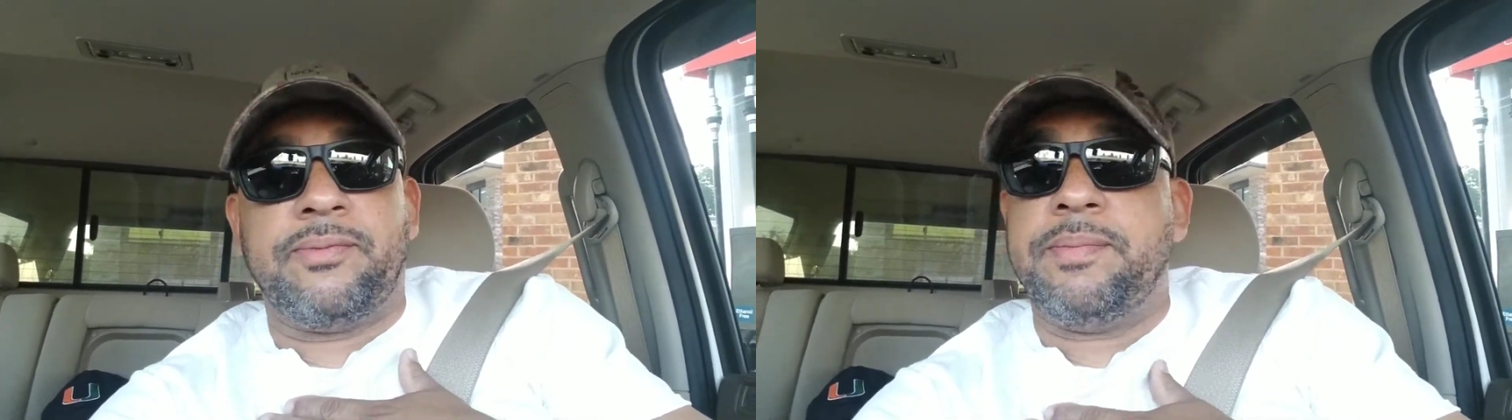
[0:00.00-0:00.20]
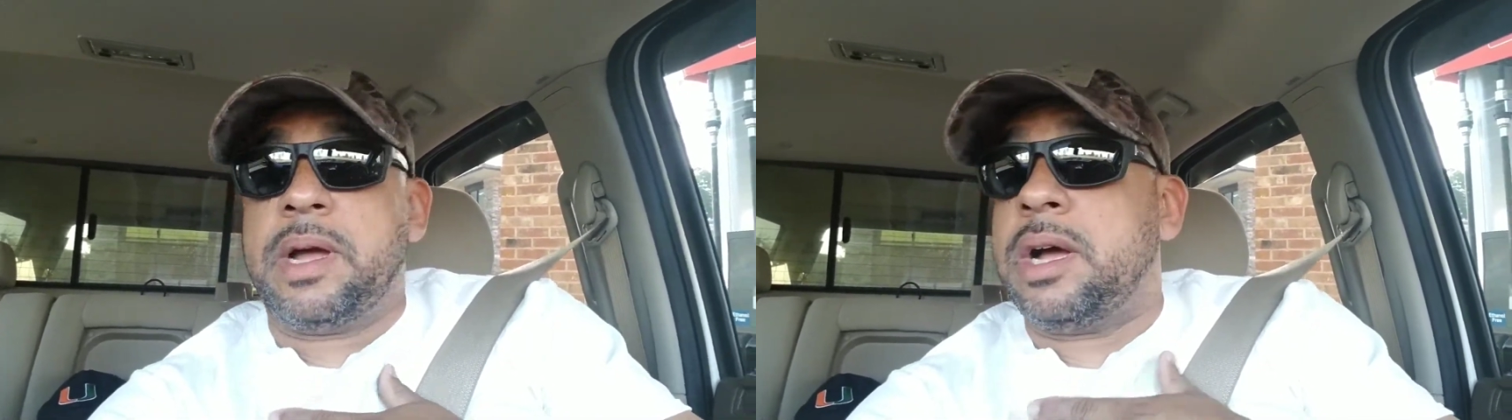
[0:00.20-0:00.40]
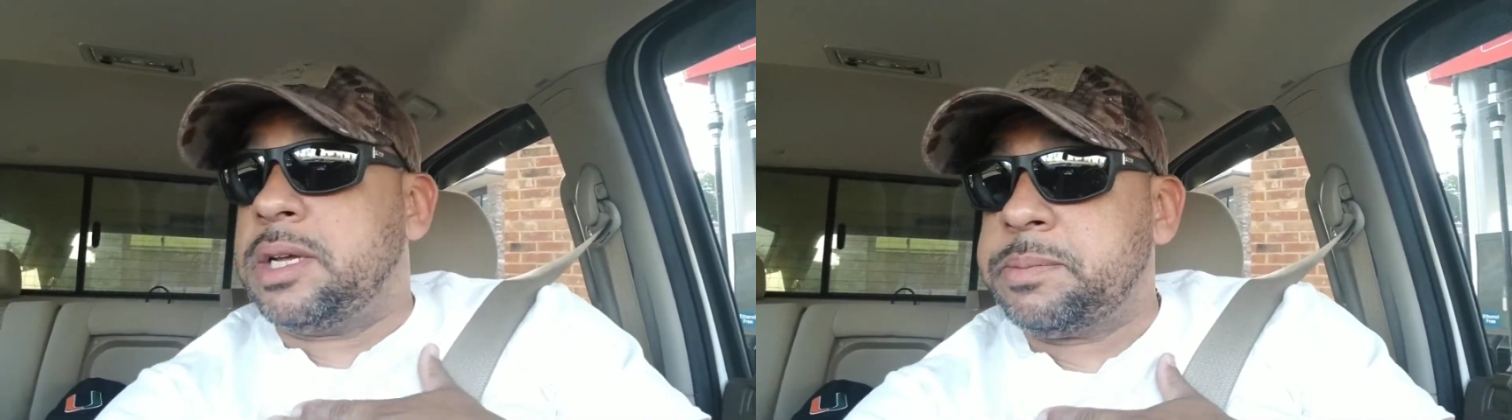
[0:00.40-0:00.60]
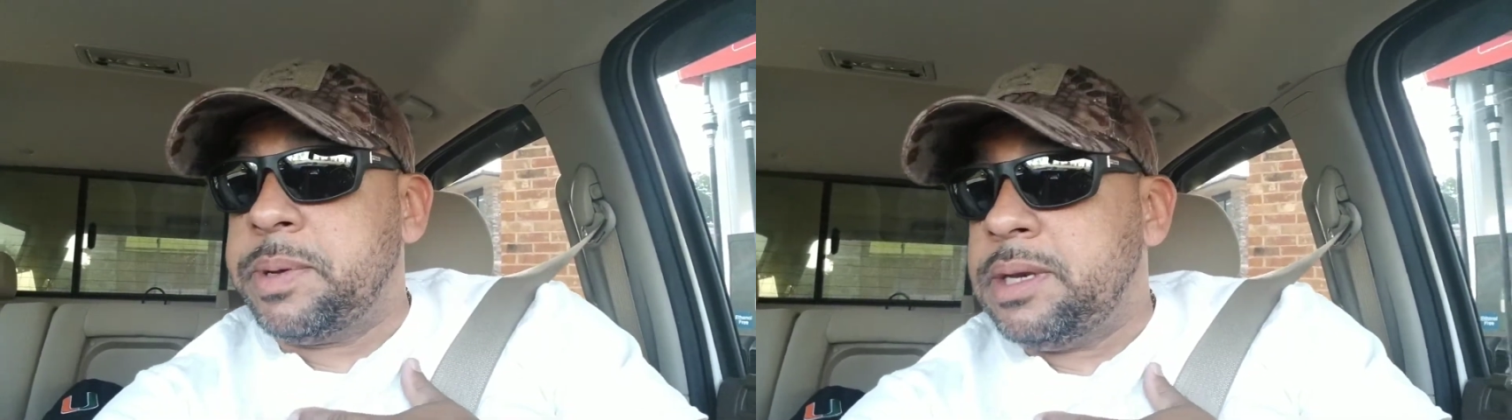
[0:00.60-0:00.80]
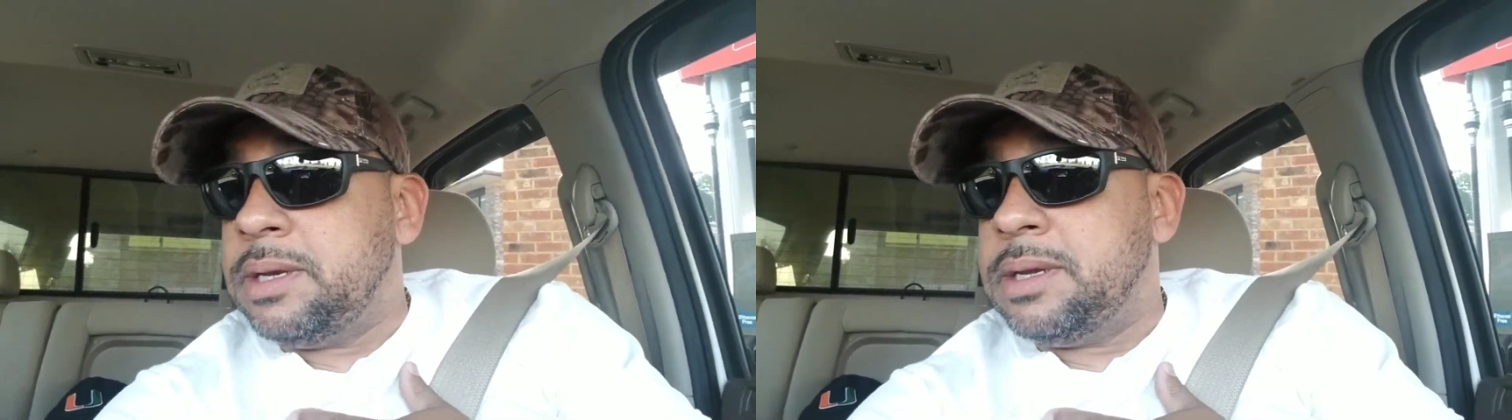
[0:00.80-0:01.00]

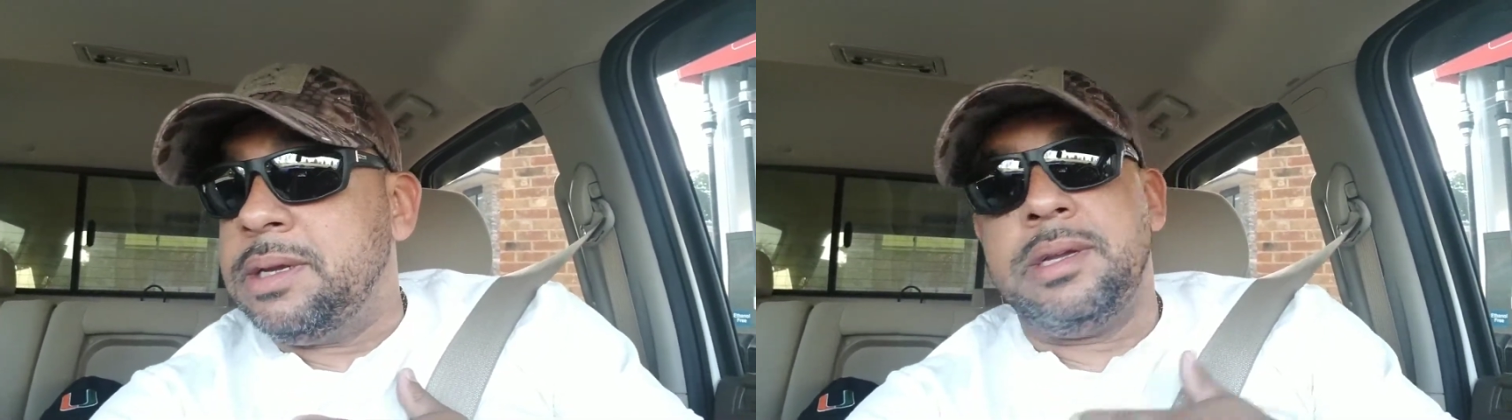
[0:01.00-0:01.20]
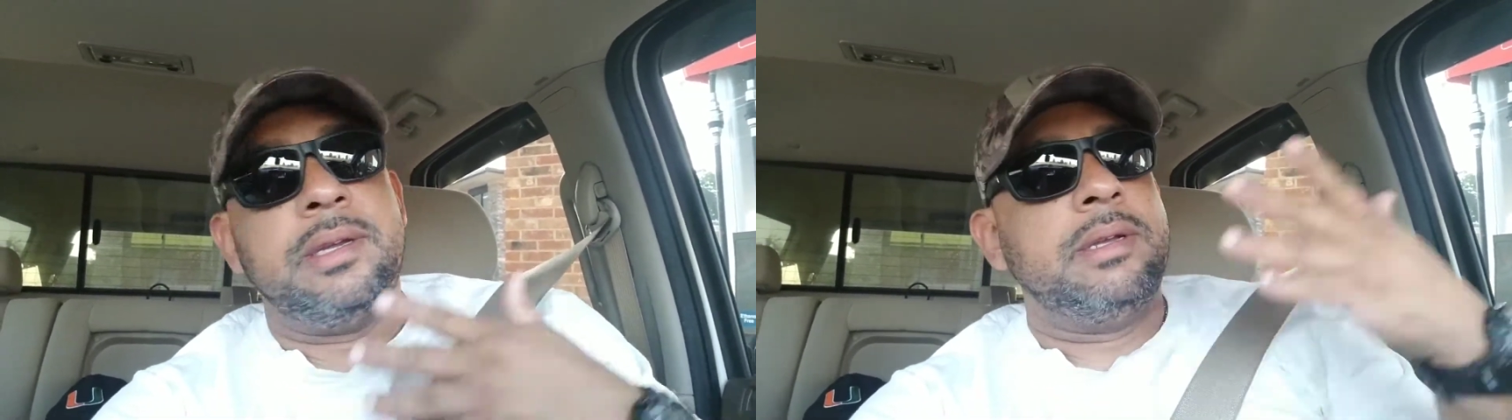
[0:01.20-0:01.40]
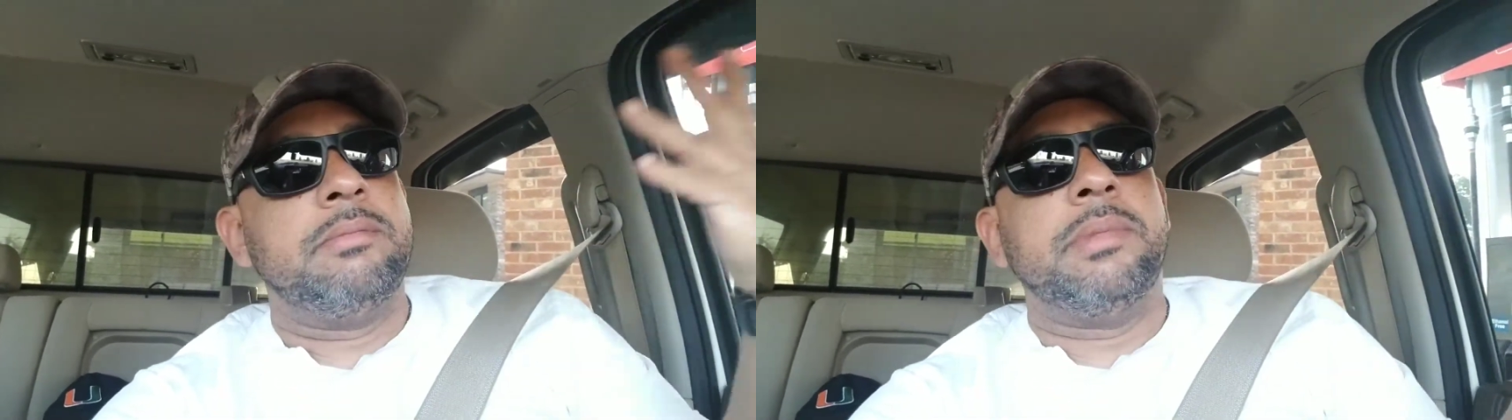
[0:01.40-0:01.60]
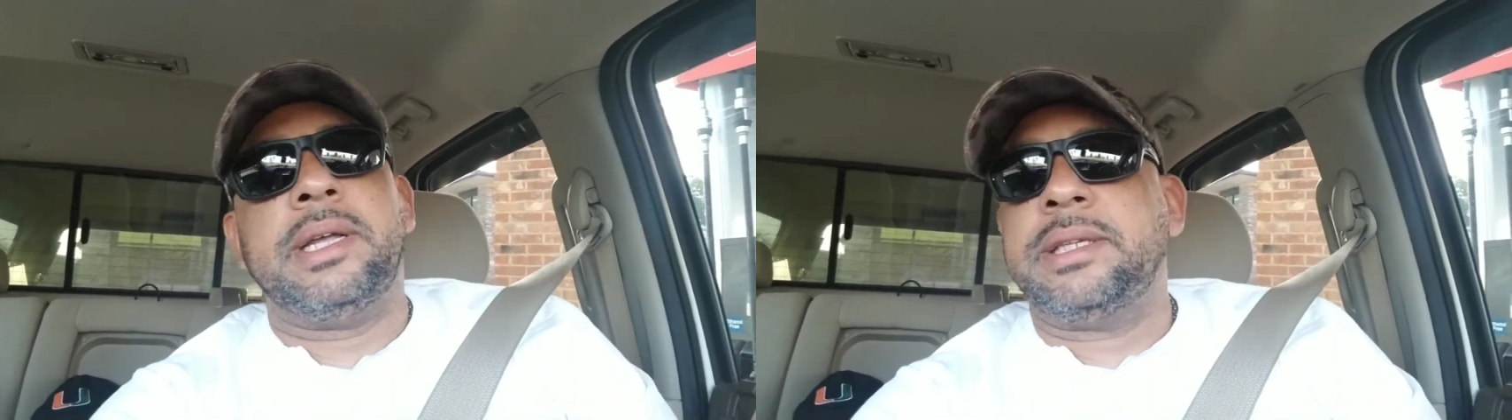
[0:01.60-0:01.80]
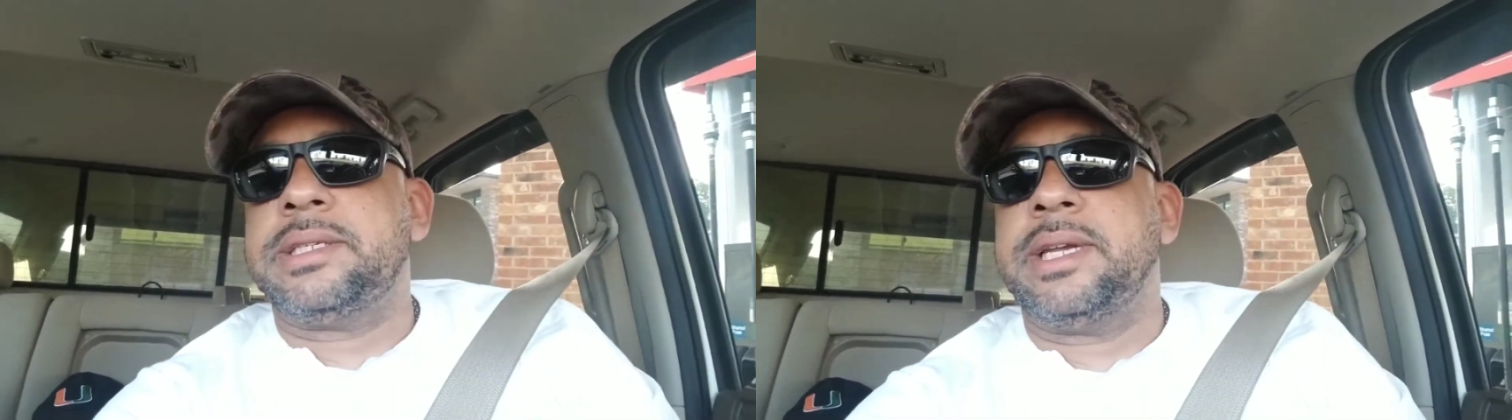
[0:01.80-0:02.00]
husband, but at
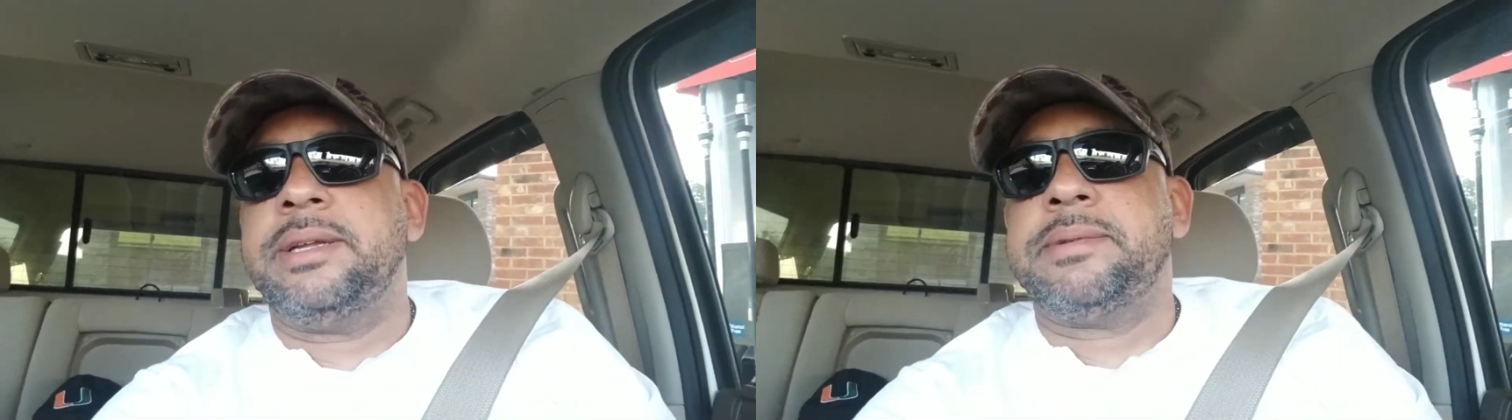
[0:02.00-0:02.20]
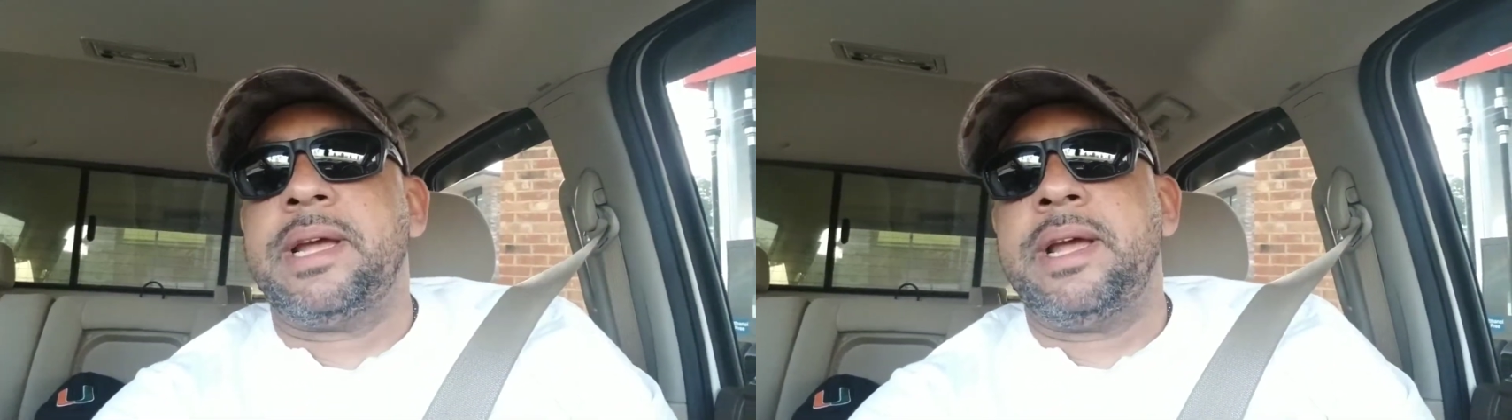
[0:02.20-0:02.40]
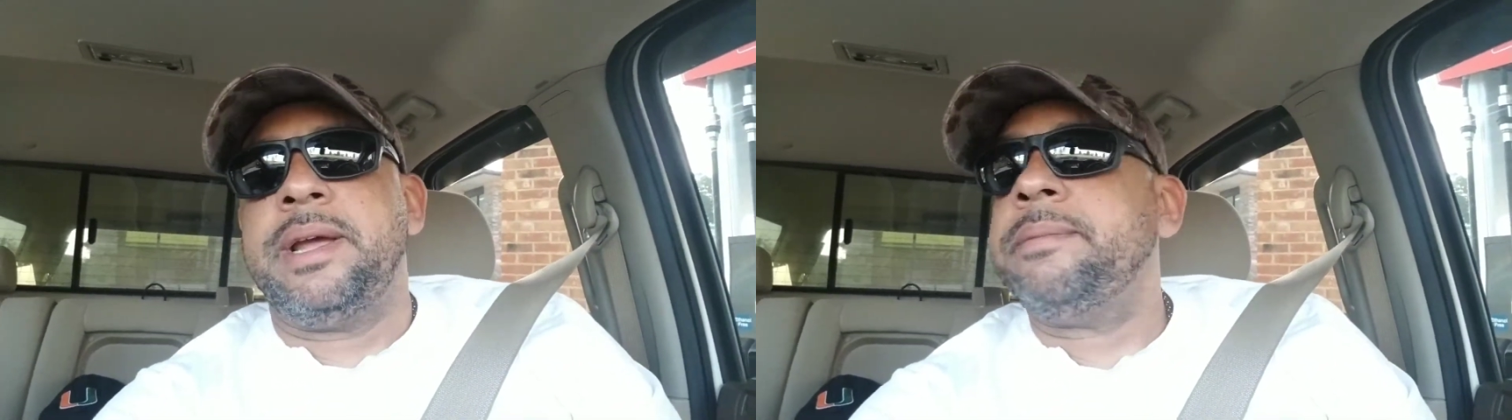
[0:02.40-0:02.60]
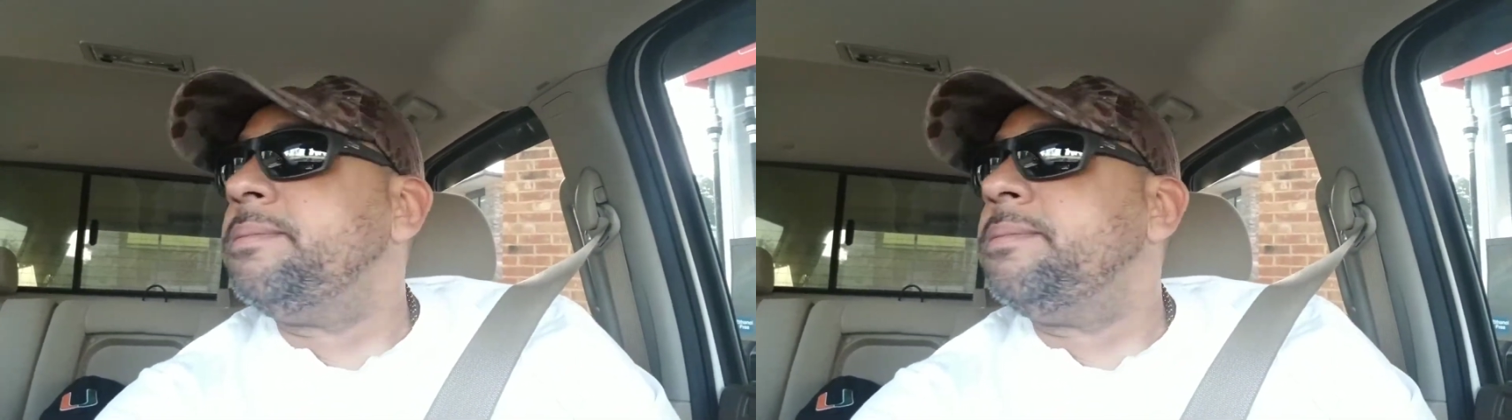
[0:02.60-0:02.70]
the same time,